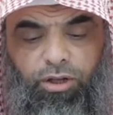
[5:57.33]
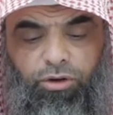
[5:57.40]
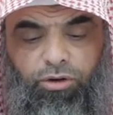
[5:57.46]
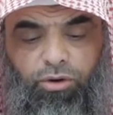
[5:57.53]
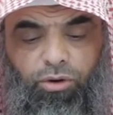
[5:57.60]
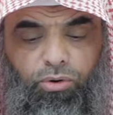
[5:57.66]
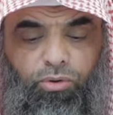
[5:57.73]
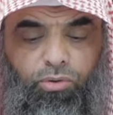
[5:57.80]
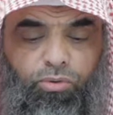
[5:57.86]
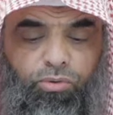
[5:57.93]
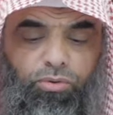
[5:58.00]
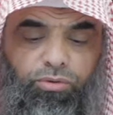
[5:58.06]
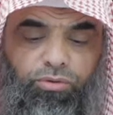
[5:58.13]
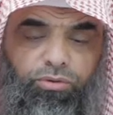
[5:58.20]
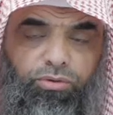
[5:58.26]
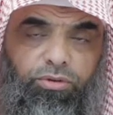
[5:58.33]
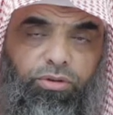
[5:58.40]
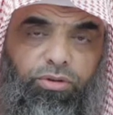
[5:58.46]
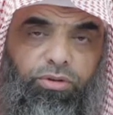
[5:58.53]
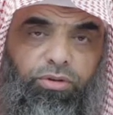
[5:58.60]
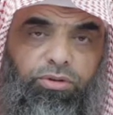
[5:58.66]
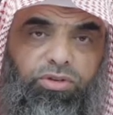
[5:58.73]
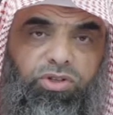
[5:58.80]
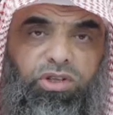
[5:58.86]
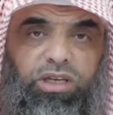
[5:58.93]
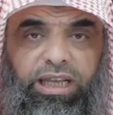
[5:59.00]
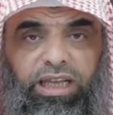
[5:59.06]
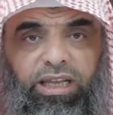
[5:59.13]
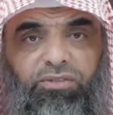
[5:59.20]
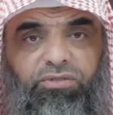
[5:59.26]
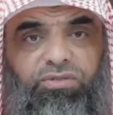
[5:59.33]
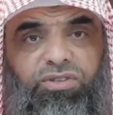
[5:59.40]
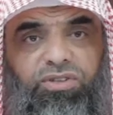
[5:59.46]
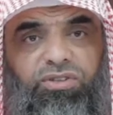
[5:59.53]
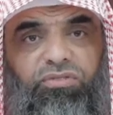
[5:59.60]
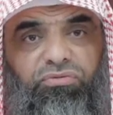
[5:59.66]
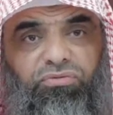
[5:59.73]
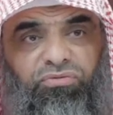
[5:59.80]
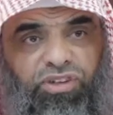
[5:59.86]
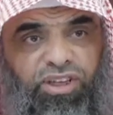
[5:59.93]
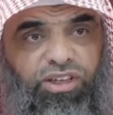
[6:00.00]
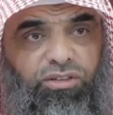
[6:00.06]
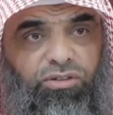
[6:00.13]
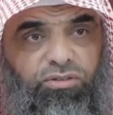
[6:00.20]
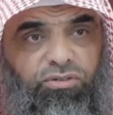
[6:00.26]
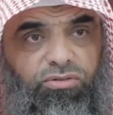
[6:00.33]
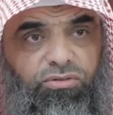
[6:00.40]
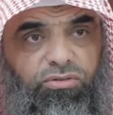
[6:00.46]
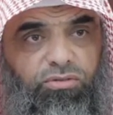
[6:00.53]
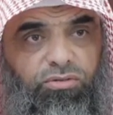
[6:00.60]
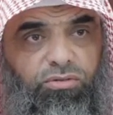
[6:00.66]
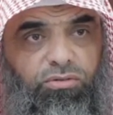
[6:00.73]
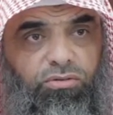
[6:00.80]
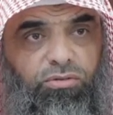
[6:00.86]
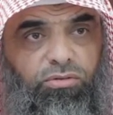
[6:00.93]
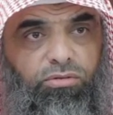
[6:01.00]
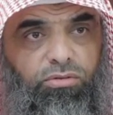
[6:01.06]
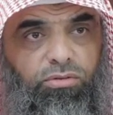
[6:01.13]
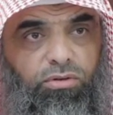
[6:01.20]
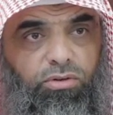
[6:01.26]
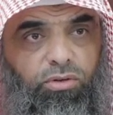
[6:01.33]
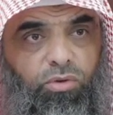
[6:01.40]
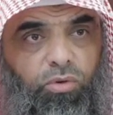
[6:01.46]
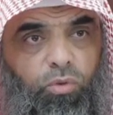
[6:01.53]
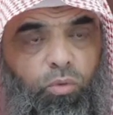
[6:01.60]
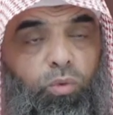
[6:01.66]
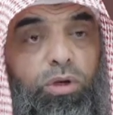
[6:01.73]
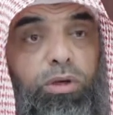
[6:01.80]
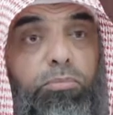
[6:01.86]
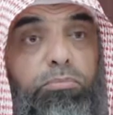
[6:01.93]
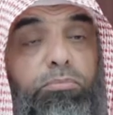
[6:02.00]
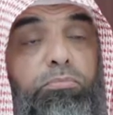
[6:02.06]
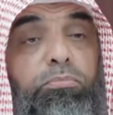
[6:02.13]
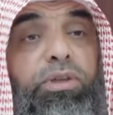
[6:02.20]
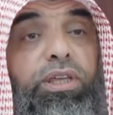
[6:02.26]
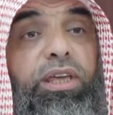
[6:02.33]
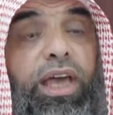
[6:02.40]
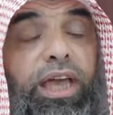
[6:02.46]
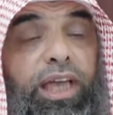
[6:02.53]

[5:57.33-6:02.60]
no slave's feet will be